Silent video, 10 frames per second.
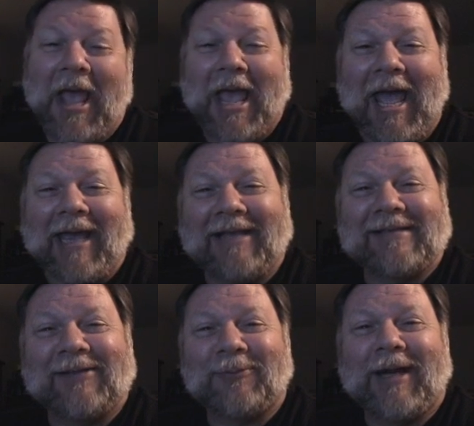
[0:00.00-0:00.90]
I guess
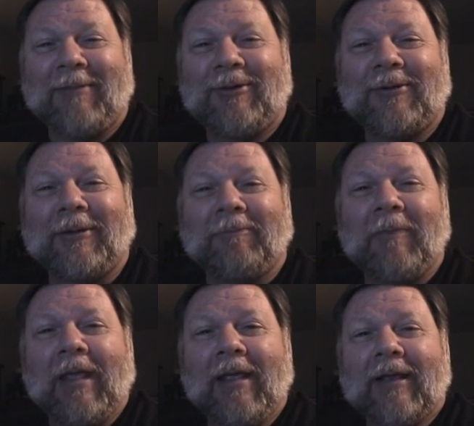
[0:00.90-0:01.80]
that's what I'm doing.
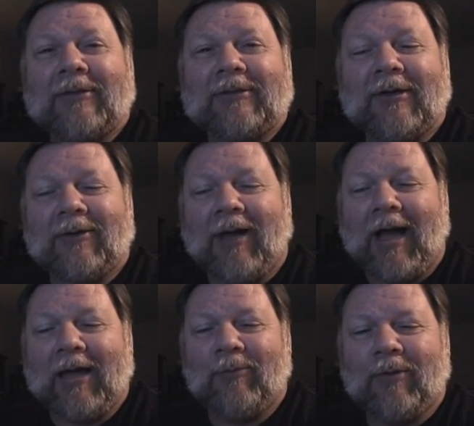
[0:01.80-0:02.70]
So
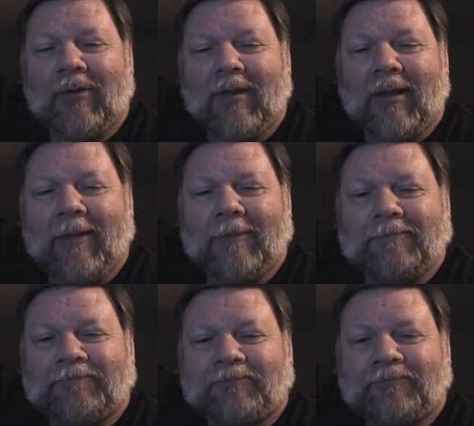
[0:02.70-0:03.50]
I will